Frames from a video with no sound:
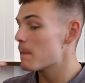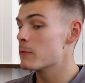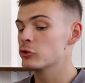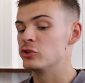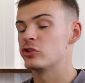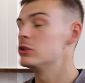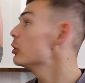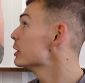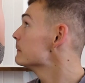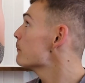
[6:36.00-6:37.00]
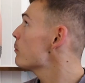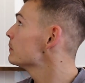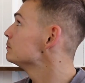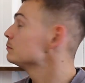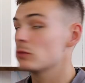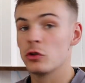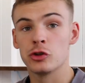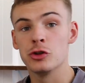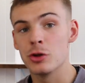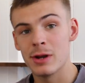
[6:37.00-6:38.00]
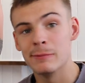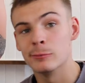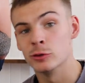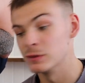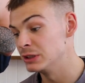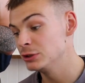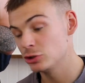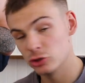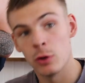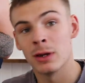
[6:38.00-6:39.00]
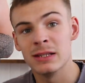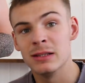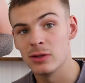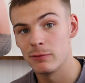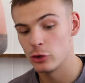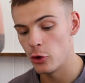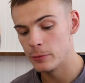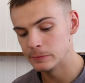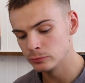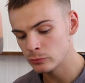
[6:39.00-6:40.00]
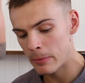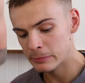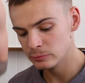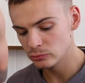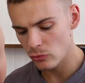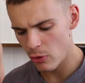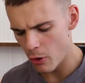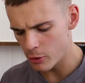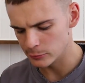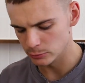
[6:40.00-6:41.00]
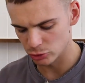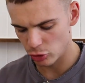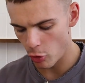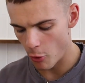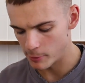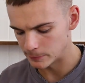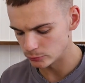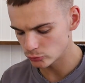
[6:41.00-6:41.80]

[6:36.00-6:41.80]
Because it's not. So you could eat more of these, so I'll eat these up too. Oh, well.